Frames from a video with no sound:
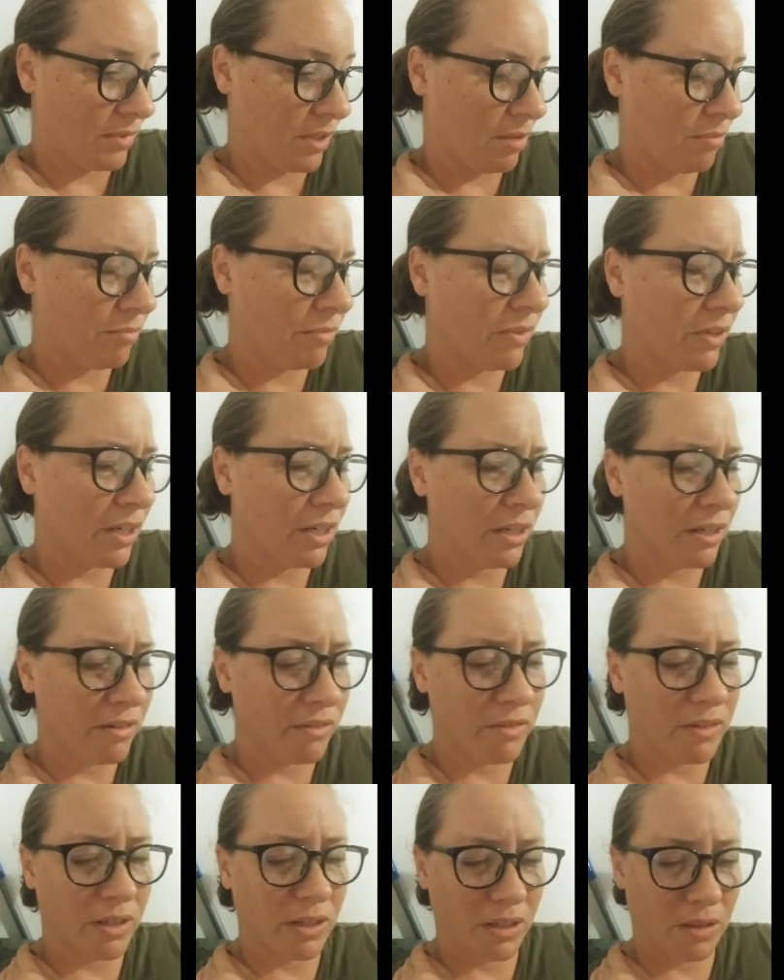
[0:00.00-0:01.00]
I'm very,
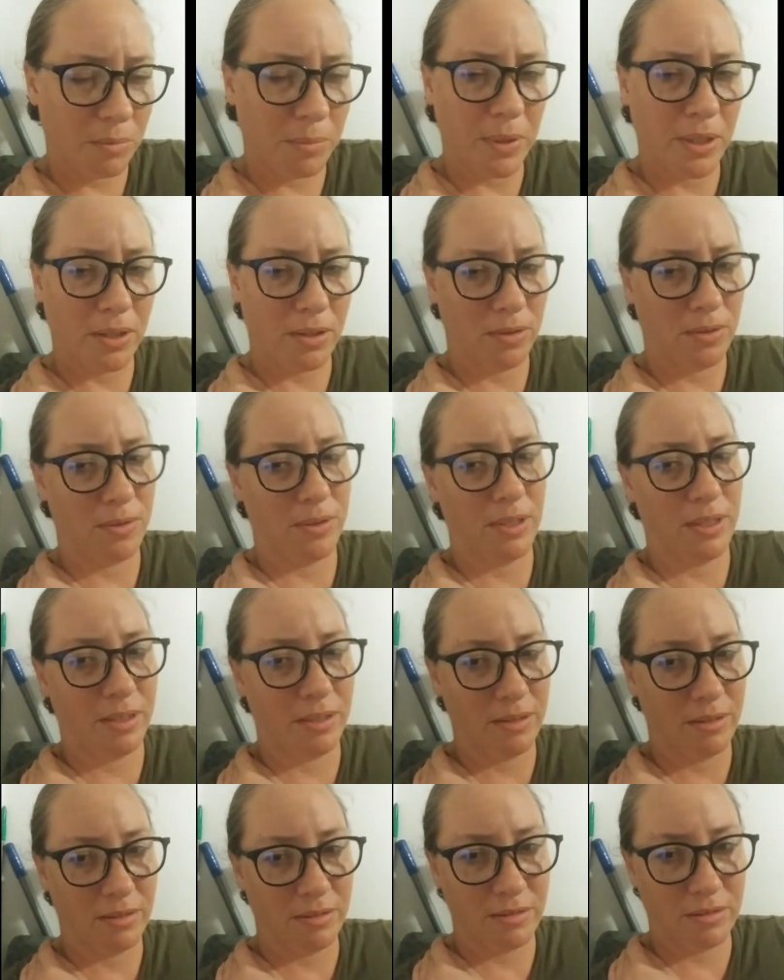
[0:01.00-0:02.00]
very
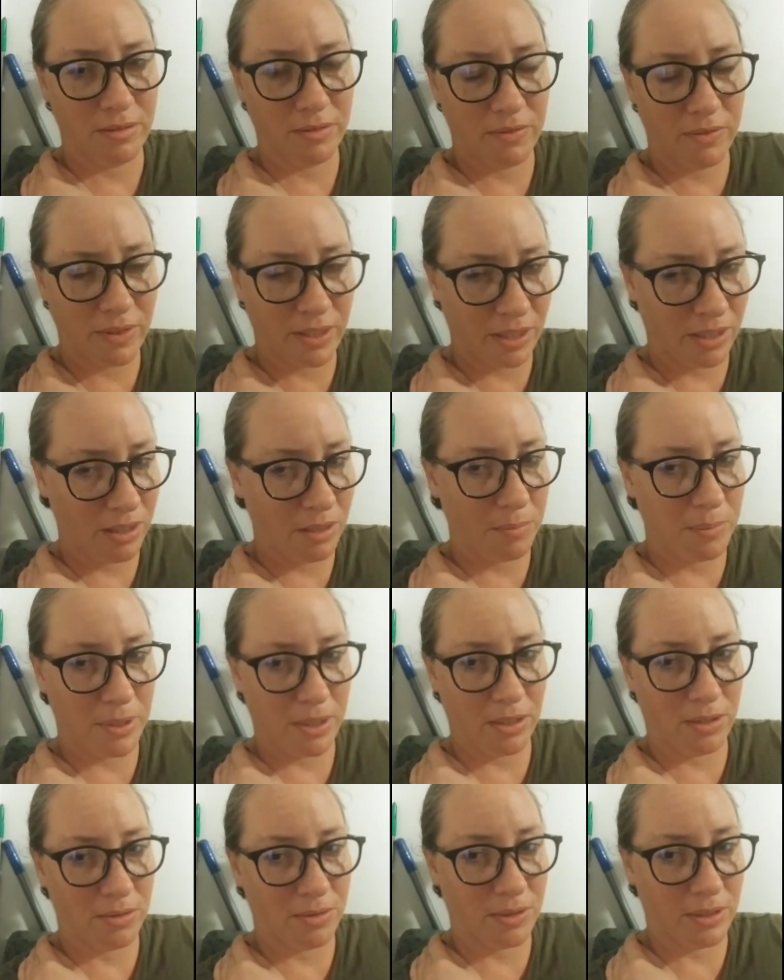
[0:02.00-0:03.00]
paranoid. Very
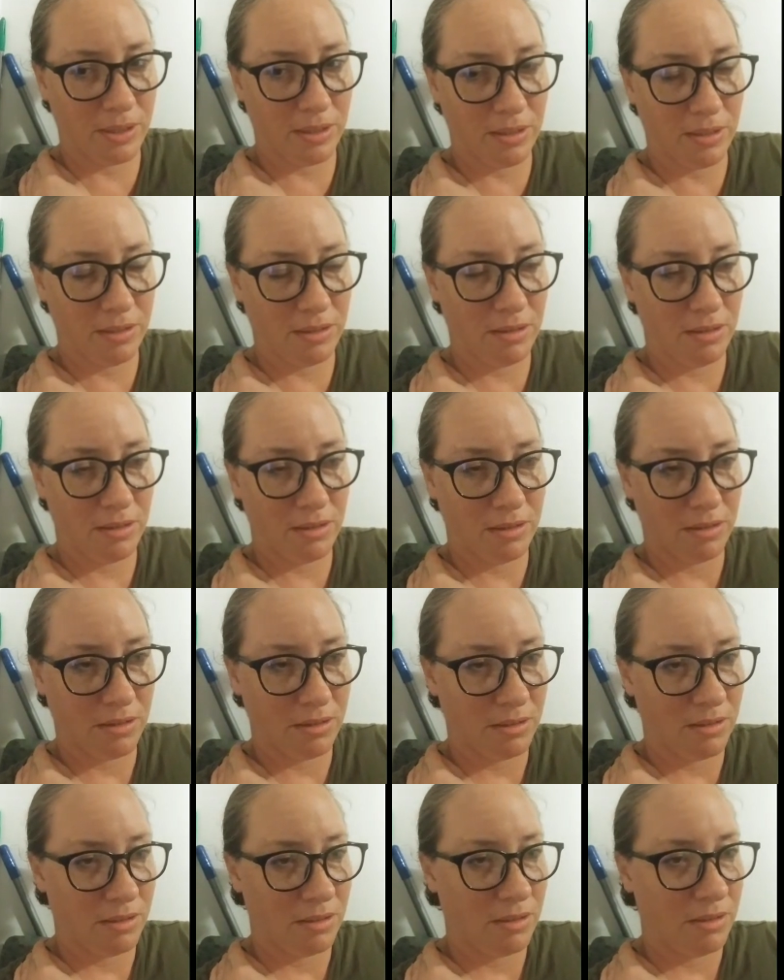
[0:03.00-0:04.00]
paranoid.
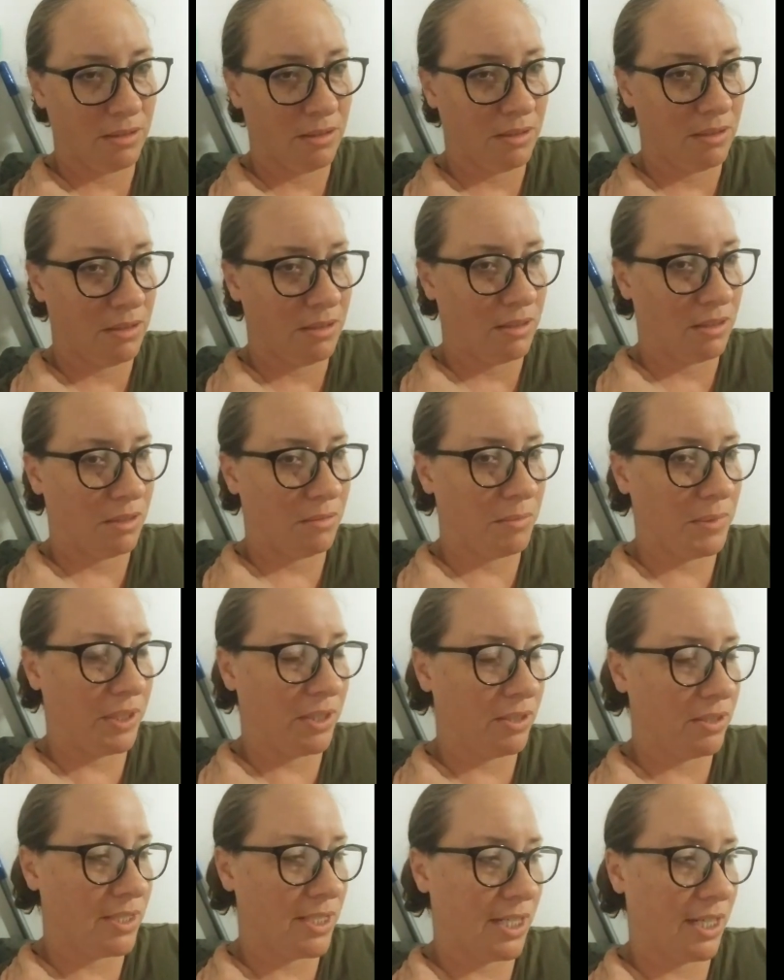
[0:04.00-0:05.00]
I'm
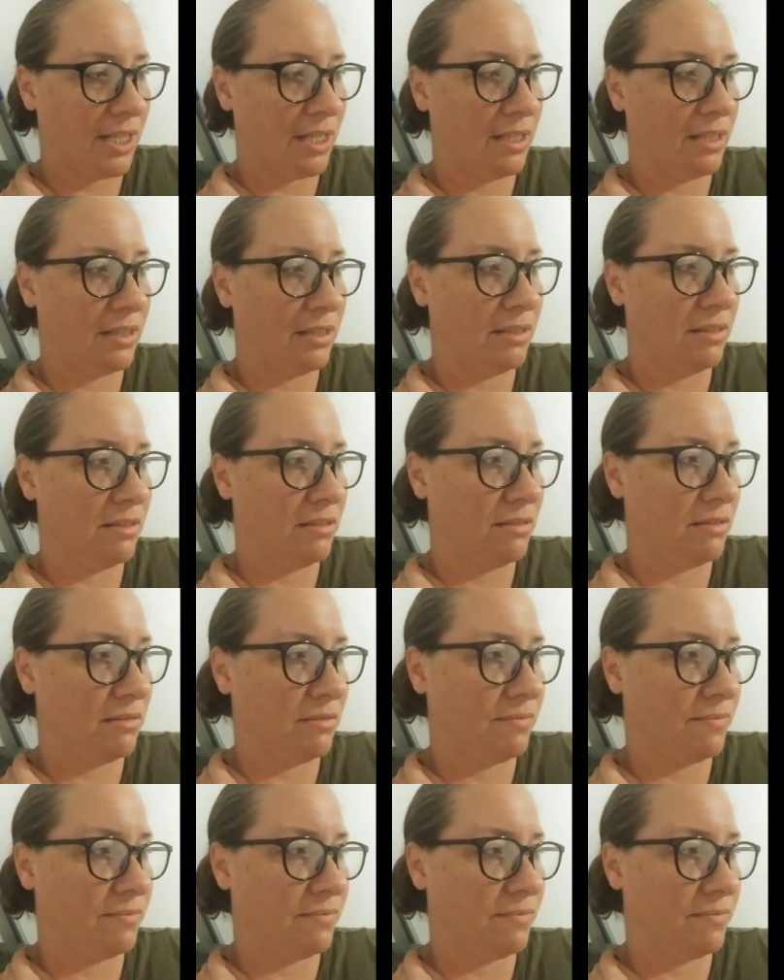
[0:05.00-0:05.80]
irritated.